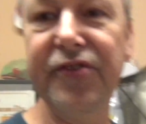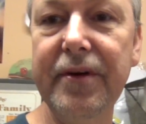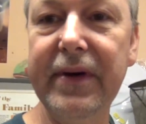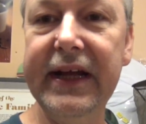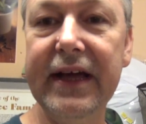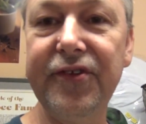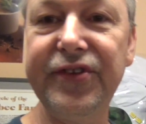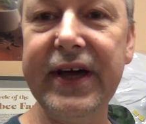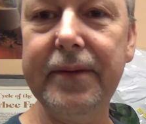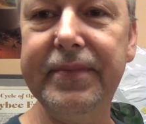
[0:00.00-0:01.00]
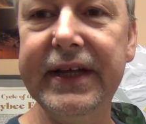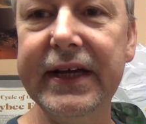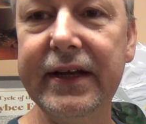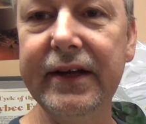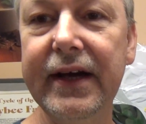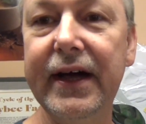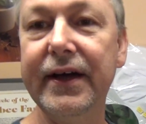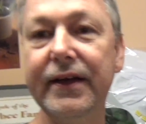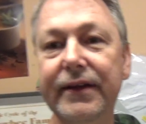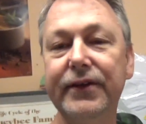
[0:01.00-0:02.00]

somebody has stopped in uh,